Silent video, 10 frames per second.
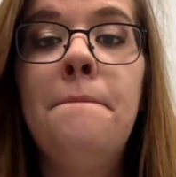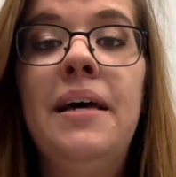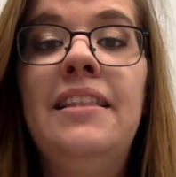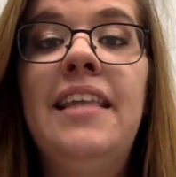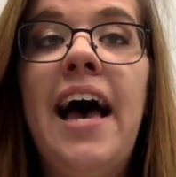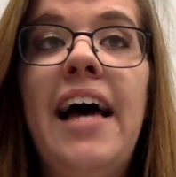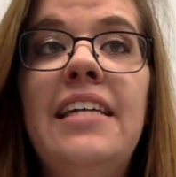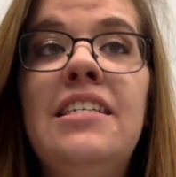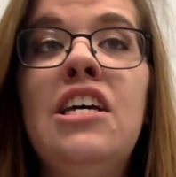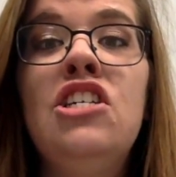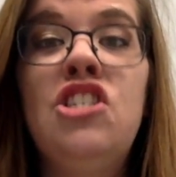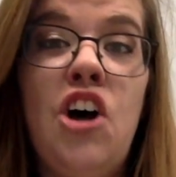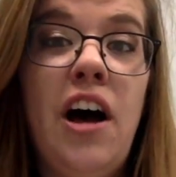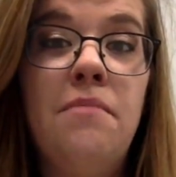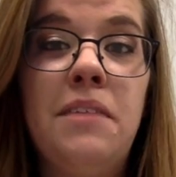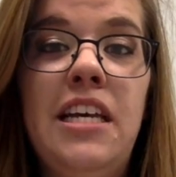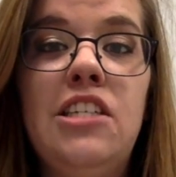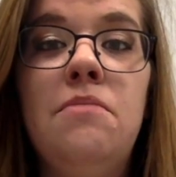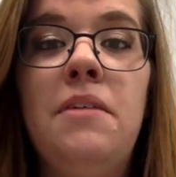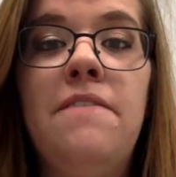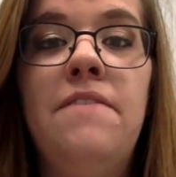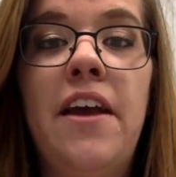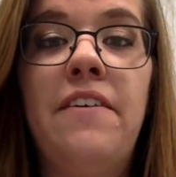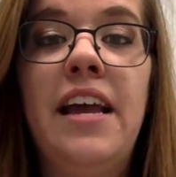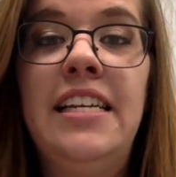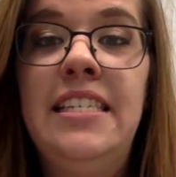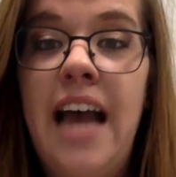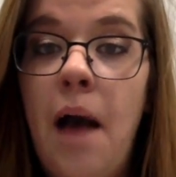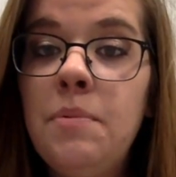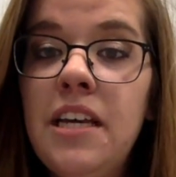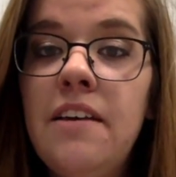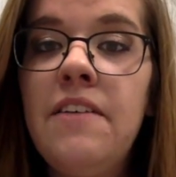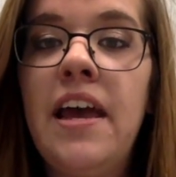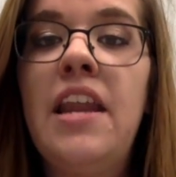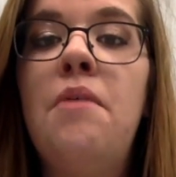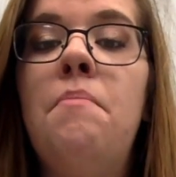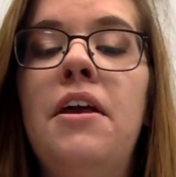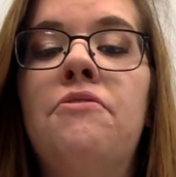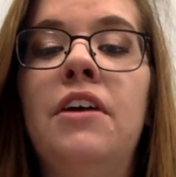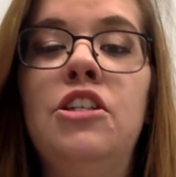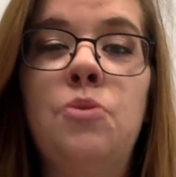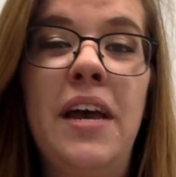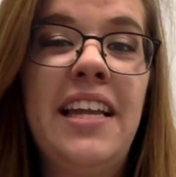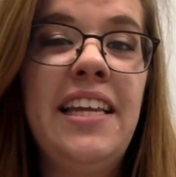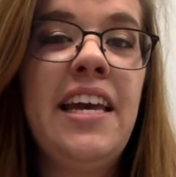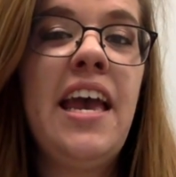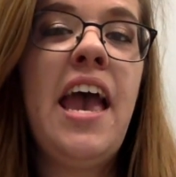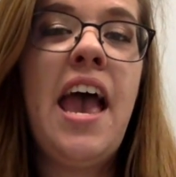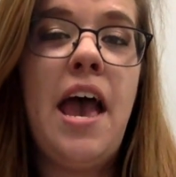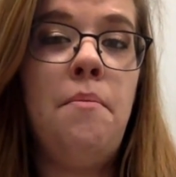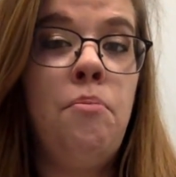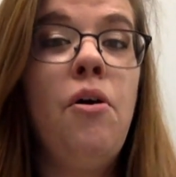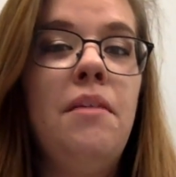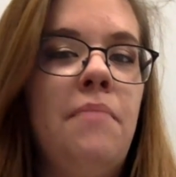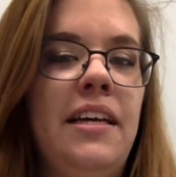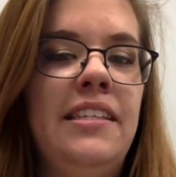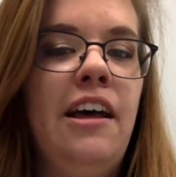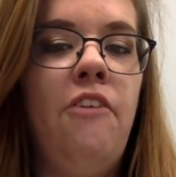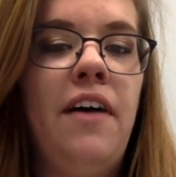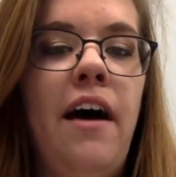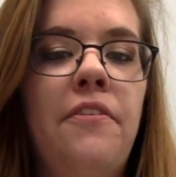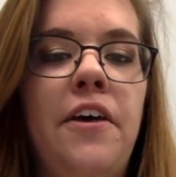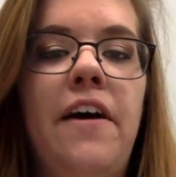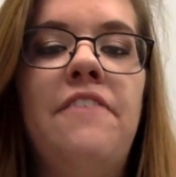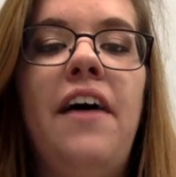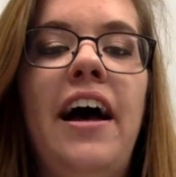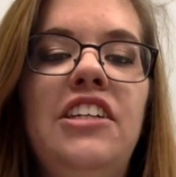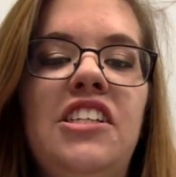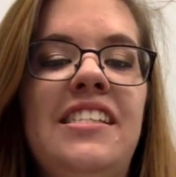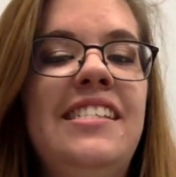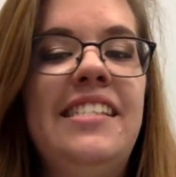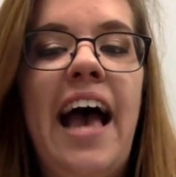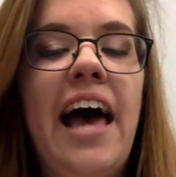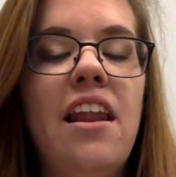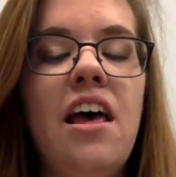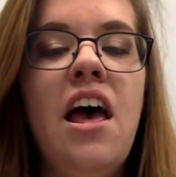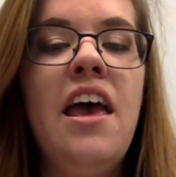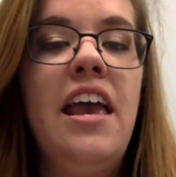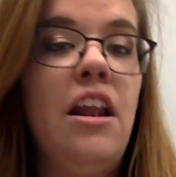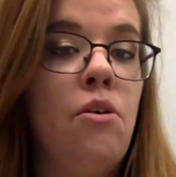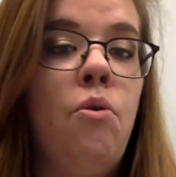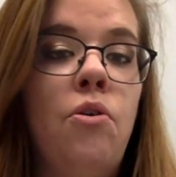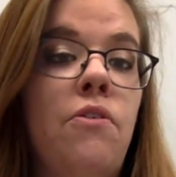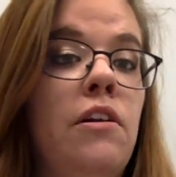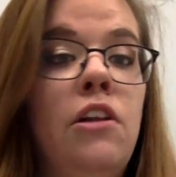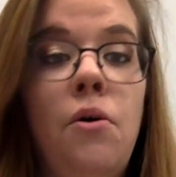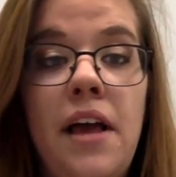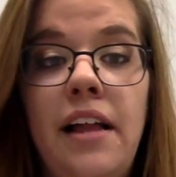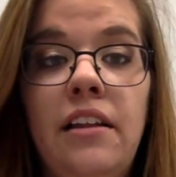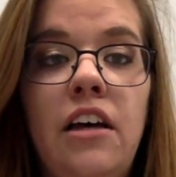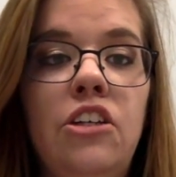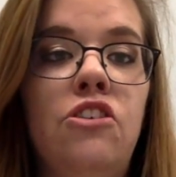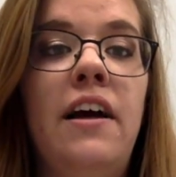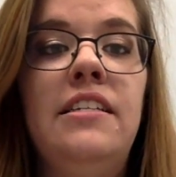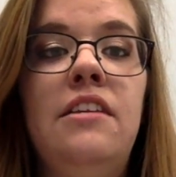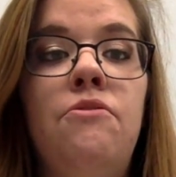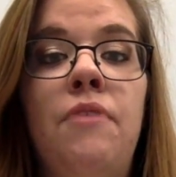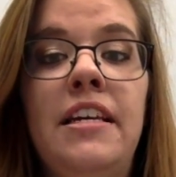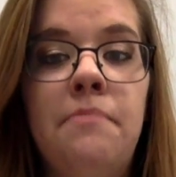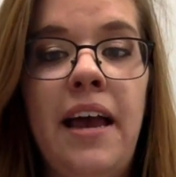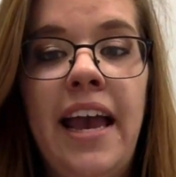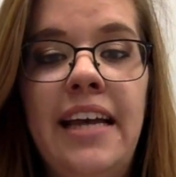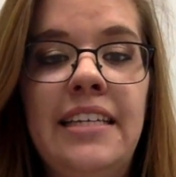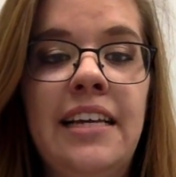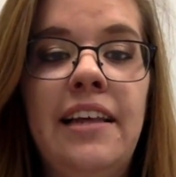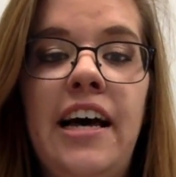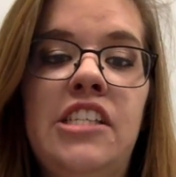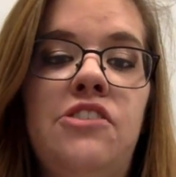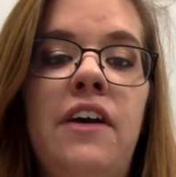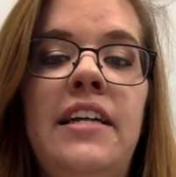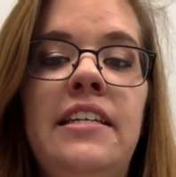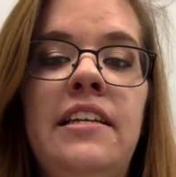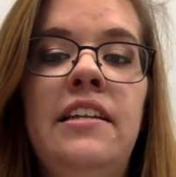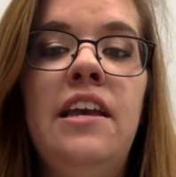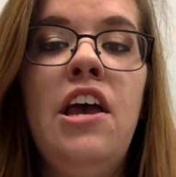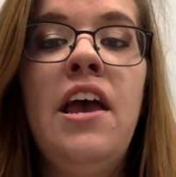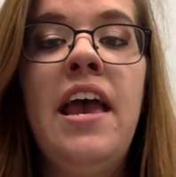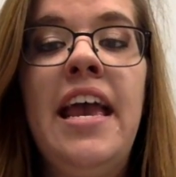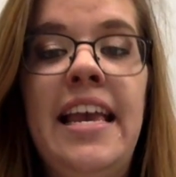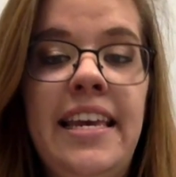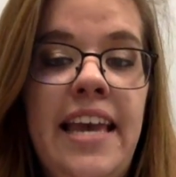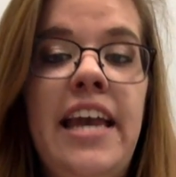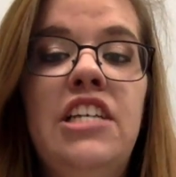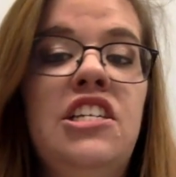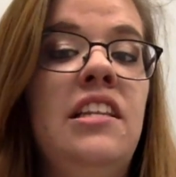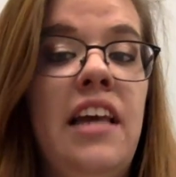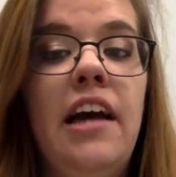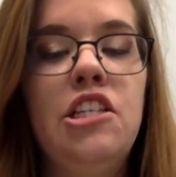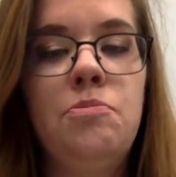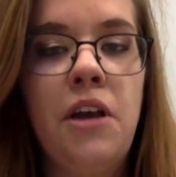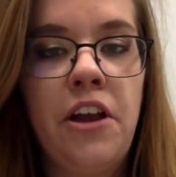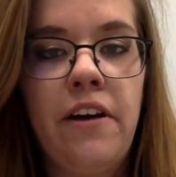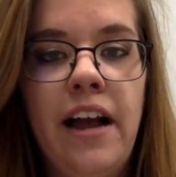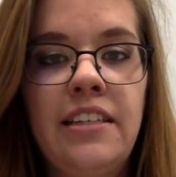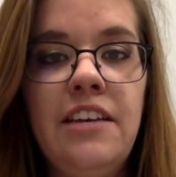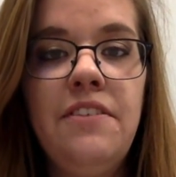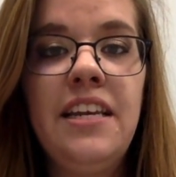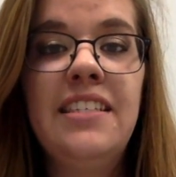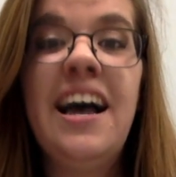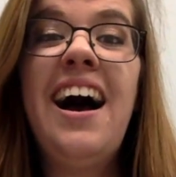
But that taught me to be very adaptive and make friends quickly and put myself out there. If I just sat in a corner alone at lunch, or I didn't raise my hand in class, or I didn't engage in the icebreaker activities,